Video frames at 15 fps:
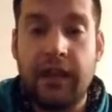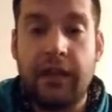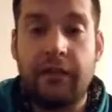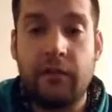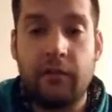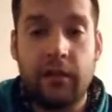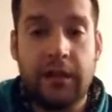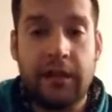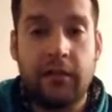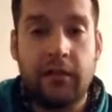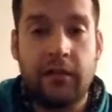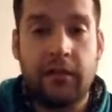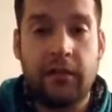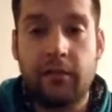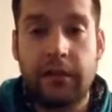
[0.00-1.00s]
everyone here
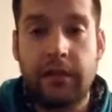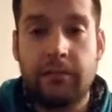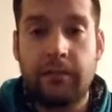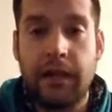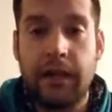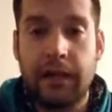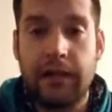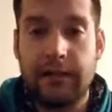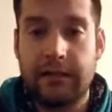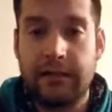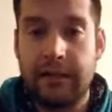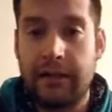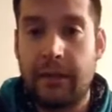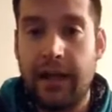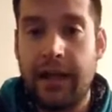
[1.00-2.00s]
truly might is an
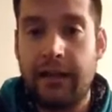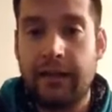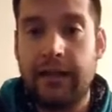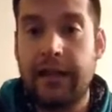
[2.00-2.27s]
empath,